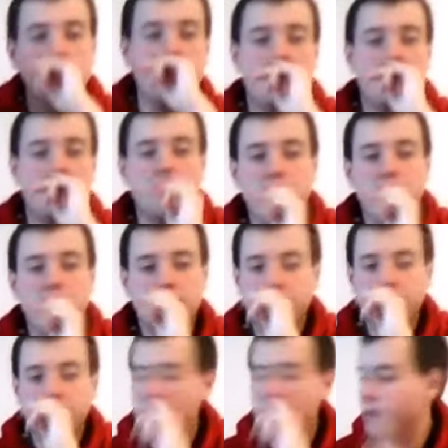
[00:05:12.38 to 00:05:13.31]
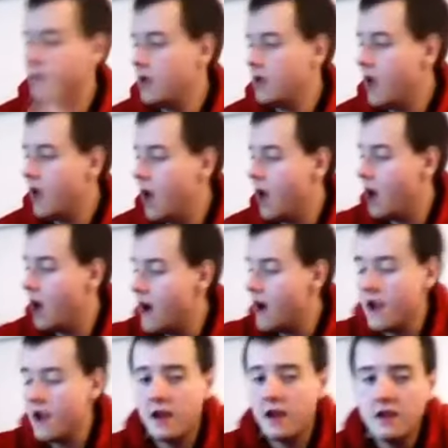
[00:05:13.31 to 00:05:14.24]
yeah.
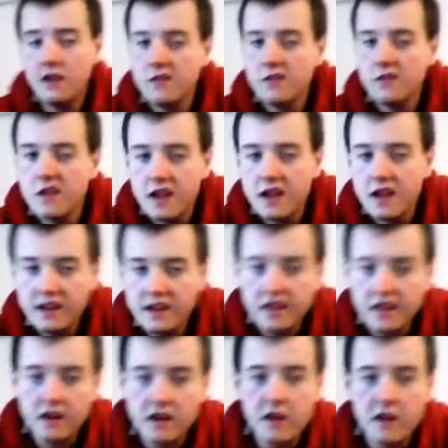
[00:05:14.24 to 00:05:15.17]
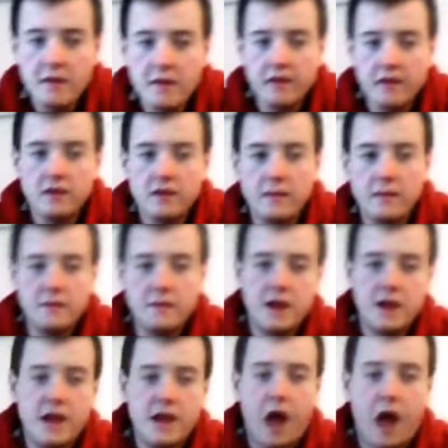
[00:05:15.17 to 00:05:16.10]
Alright, let's get Clay Racker to come up
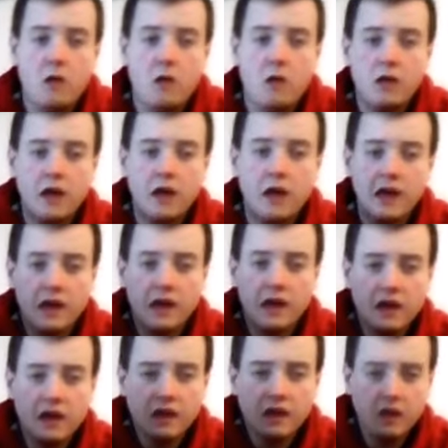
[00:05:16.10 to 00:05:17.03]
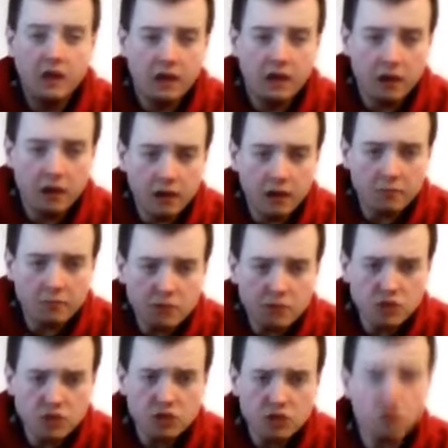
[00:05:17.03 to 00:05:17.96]
here now.
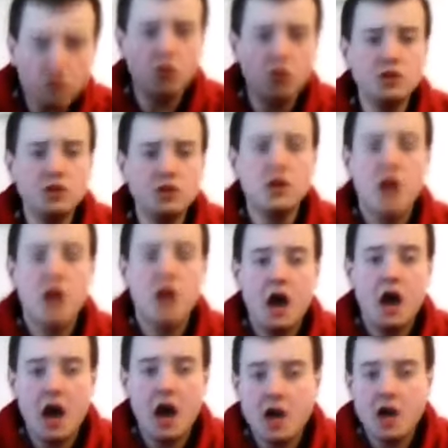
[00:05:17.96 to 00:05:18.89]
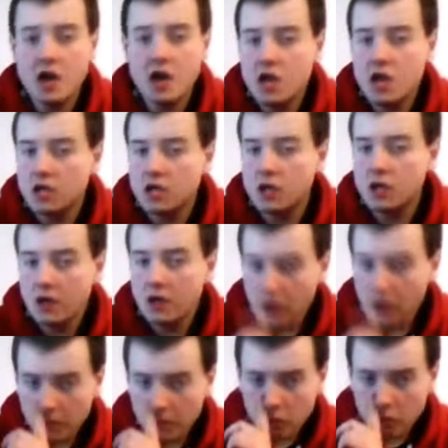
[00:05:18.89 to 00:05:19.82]
Um, George? Uh, yeah, yes, Clay? Um,
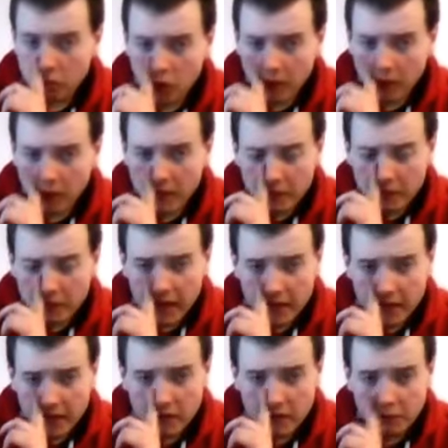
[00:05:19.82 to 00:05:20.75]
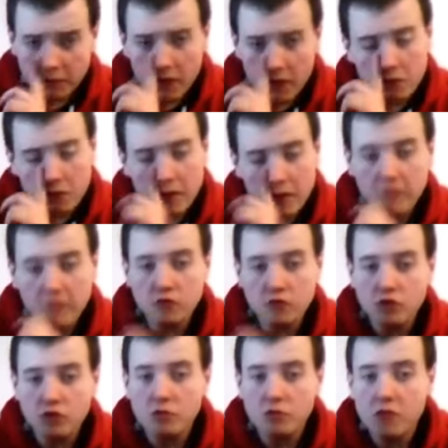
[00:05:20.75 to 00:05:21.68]
why am I back in this program of
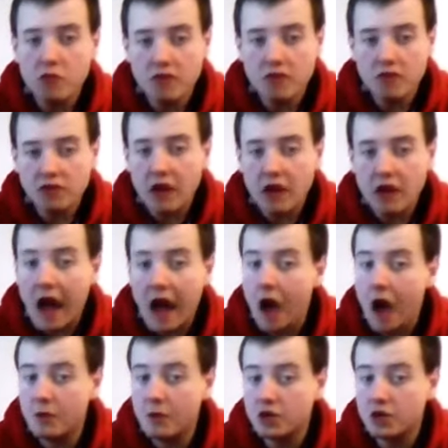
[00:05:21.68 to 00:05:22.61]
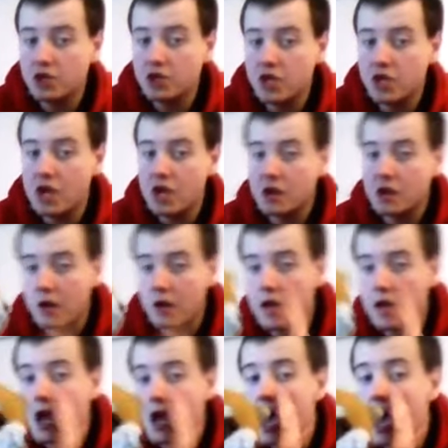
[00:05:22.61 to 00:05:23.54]
George Worthers? Uh, because you see,
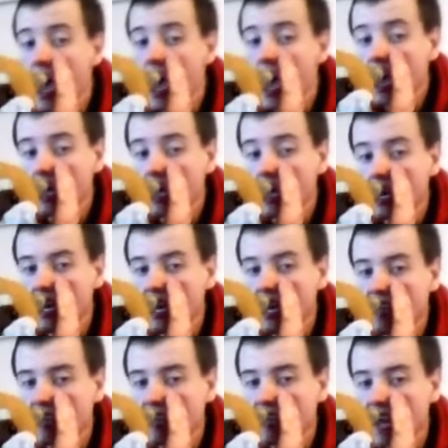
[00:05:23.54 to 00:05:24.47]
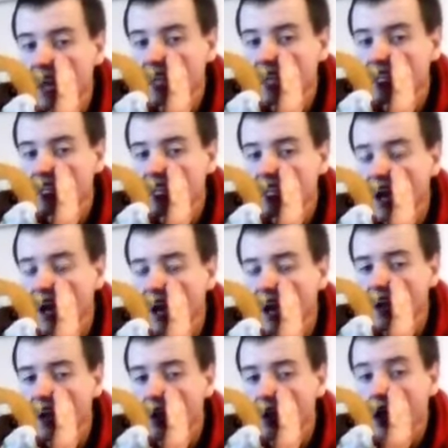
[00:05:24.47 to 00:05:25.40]
Clay, Kratos has
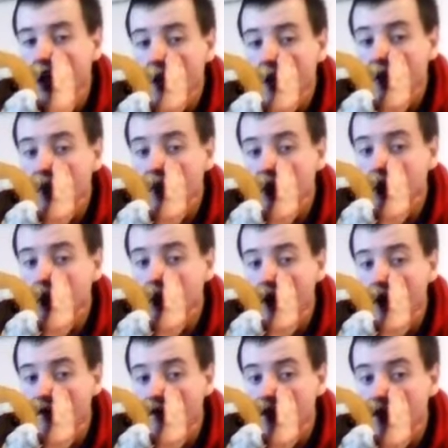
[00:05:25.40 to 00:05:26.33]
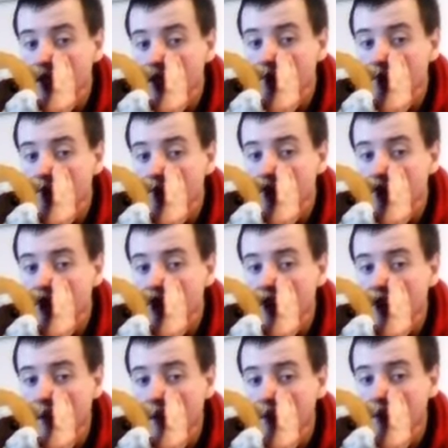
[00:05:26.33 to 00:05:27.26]
died, That's because Werther just
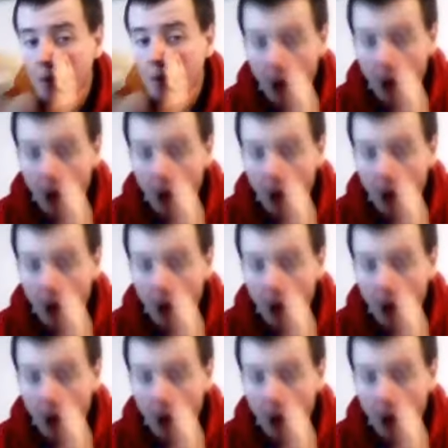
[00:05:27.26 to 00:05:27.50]
stabbed him.